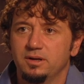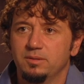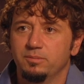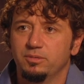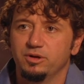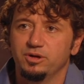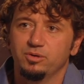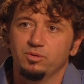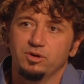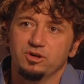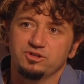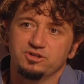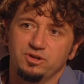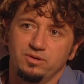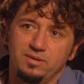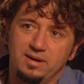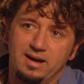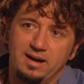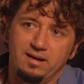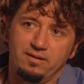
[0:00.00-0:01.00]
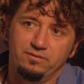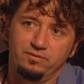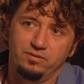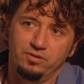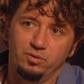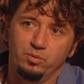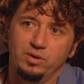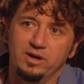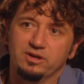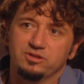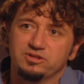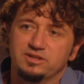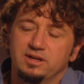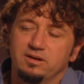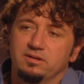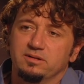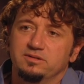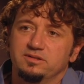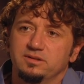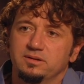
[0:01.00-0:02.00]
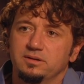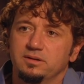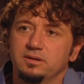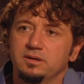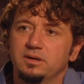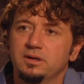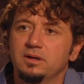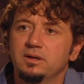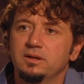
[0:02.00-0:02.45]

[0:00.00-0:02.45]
but you also have the whale skeleton